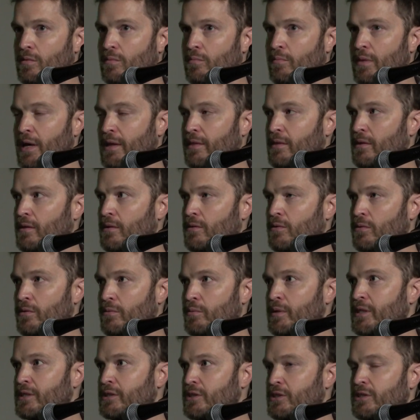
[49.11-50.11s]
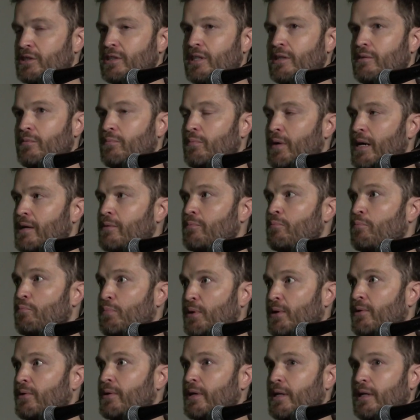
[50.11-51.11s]
method, or we can just say by
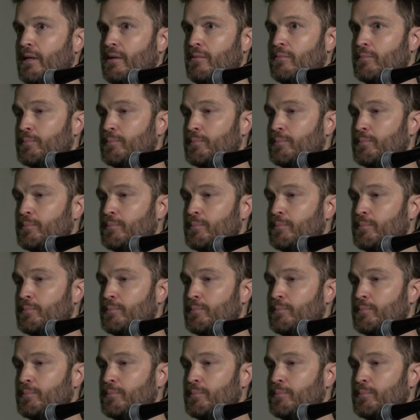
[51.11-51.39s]
burning,